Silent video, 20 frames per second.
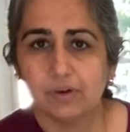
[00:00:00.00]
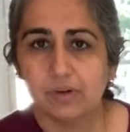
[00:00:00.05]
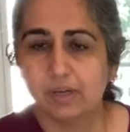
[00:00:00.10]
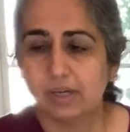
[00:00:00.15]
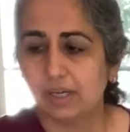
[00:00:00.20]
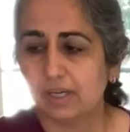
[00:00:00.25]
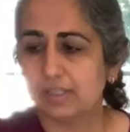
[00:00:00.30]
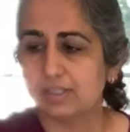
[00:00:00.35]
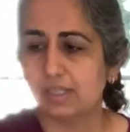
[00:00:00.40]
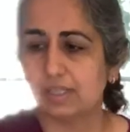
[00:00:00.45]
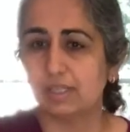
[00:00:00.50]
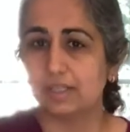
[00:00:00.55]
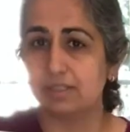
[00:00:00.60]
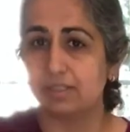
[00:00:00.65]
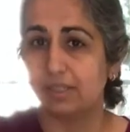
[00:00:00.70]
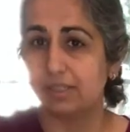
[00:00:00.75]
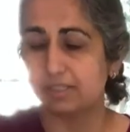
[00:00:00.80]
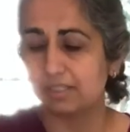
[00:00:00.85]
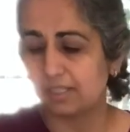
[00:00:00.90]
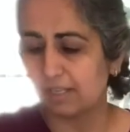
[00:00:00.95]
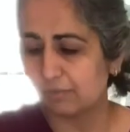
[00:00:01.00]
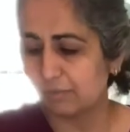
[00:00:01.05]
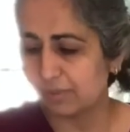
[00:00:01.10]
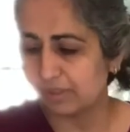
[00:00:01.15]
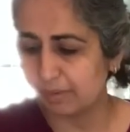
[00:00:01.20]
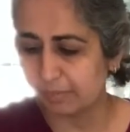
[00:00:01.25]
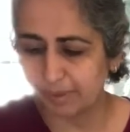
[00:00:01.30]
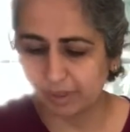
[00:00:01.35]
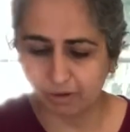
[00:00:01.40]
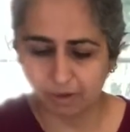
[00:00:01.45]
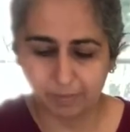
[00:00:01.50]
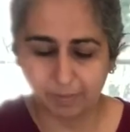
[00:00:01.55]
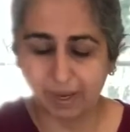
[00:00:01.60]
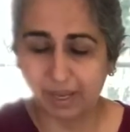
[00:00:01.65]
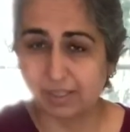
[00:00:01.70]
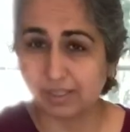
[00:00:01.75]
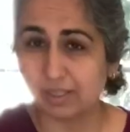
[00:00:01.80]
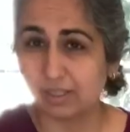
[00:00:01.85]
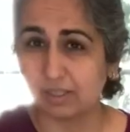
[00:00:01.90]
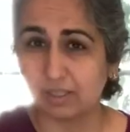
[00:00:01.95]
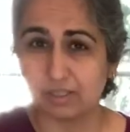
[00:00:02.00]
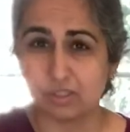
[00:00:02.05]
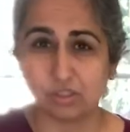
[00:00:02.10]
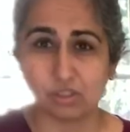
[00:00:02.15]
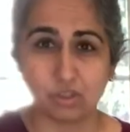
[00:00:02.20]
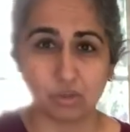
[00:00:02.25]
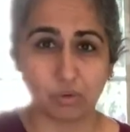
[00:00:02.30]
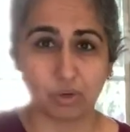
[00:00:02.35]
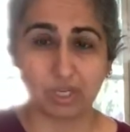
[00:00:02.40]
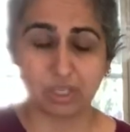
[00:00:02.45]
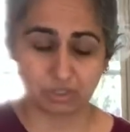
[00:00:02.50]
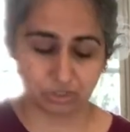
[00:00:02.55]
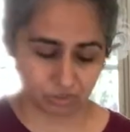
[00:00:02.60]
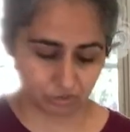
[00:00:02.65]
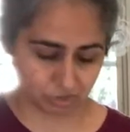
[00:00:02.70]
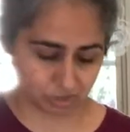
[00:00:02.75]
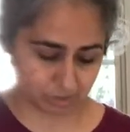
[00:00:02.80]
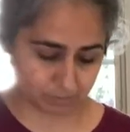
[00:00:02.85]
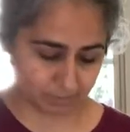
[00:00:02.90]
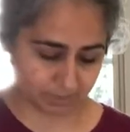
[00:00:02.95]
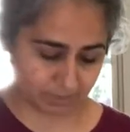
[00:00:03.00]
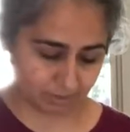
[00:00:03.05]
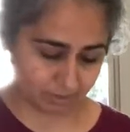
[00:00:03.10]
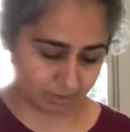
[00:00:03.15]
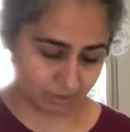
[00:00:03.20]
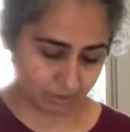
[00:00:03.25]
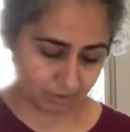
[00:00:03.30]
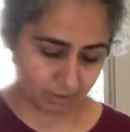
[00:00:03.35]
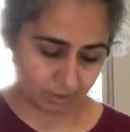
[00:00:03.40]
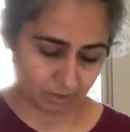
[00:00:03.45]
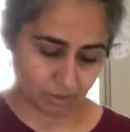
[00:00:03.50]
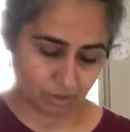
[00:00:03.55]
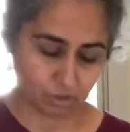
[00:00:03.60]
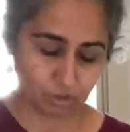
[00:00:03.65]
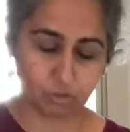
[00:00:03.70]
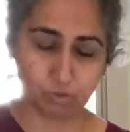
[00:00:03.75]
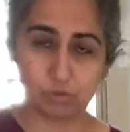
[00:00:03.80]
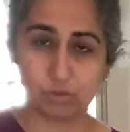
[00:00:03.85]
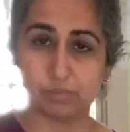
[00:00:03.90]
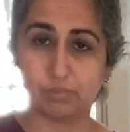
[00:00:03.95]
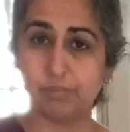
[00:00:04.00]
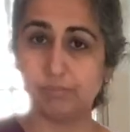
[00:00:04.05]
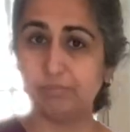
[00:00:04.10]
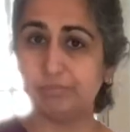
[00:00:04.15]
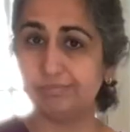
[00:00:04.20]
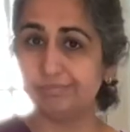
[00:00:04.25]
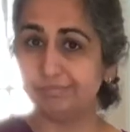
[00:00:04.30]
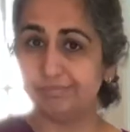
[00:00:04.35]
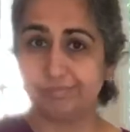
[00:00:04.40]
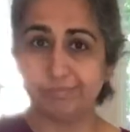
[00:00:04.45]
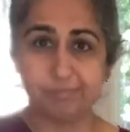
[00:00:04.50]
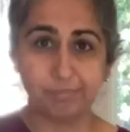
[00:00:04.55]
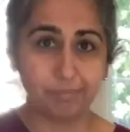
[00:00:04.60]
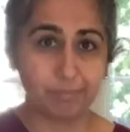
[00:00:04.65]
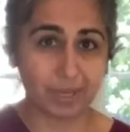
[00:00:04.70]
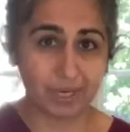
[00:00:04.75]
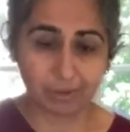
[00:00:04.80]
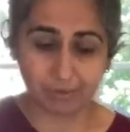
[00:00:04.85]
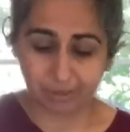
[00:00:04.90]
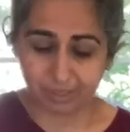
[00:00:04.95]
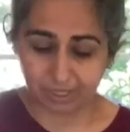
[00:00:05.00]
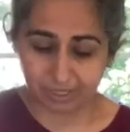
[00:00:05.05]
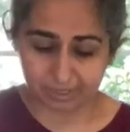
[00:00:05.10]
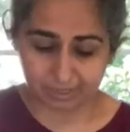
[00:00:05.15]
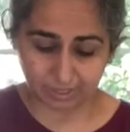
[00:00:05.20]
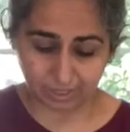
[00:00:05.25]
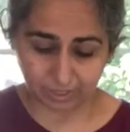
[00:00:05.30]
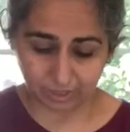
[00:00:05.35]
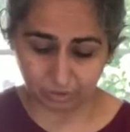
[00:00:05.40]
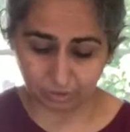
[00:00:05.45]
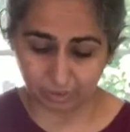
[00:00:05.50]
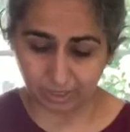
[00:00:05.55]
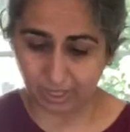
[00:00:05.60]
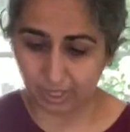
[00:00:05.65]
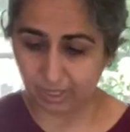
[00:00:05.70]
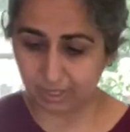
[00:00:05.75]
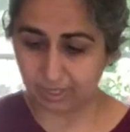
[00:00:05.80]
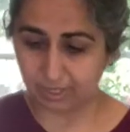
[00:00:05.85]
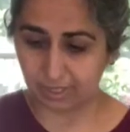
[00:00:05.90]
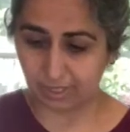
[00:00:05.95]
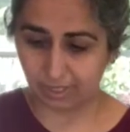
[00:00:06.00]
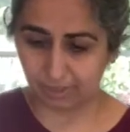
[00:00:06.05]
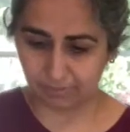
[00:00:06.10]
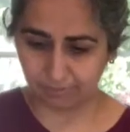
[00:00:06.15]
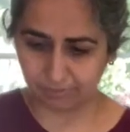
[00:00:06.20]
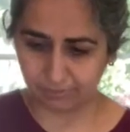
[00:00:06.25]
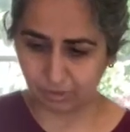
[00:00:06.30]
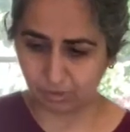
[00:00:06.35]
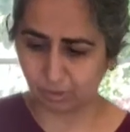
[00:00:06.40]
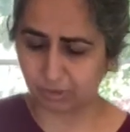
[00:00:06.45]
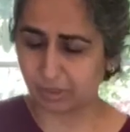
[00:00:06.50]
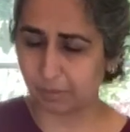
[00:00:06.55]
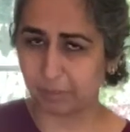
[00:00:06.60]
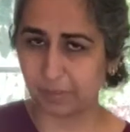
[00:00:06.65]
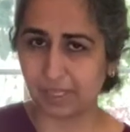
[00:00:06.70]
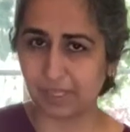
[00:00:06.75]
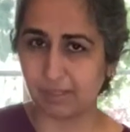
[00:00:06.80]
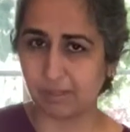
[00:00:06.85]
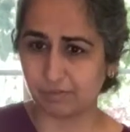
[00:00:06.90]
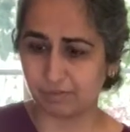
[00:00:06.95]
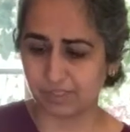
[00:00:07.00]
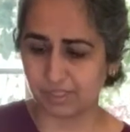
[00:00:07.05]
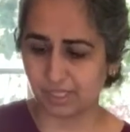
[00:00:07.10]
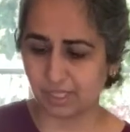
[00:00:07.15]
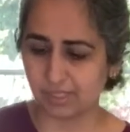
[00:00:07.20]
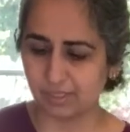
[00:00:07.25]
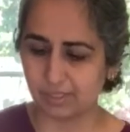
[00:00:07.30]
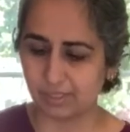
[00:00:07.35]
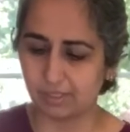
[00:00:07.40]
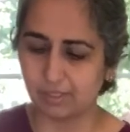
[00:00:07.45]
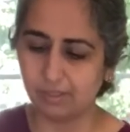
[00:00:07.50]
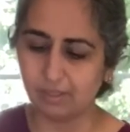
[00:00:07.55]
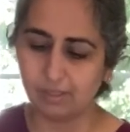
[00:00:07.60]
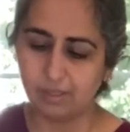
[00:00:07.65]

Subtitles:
is that it does come with the berry basket. It's great to spin those berries that you get, you know, at the peak of season.